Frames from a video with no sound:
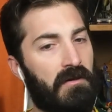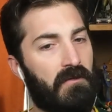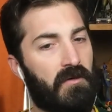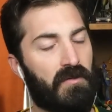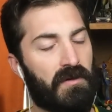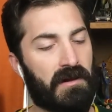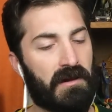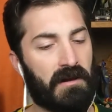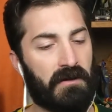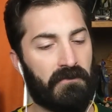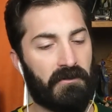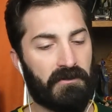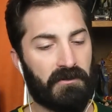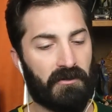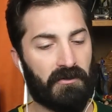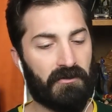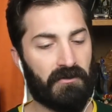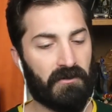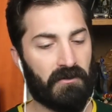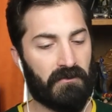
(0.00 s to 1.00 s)
We'll be covering
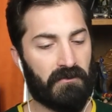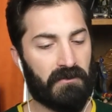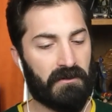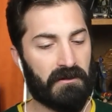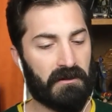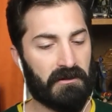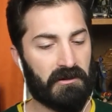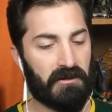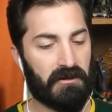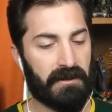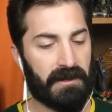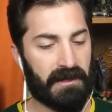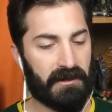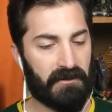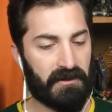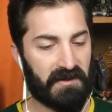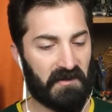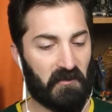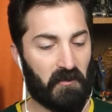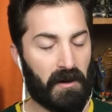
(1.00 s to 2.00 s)
the third one a little
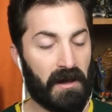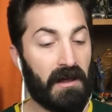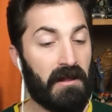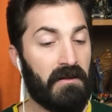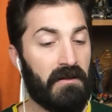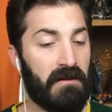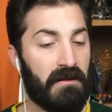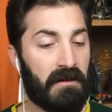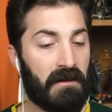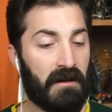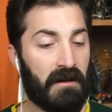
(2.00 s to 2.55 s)
later as well.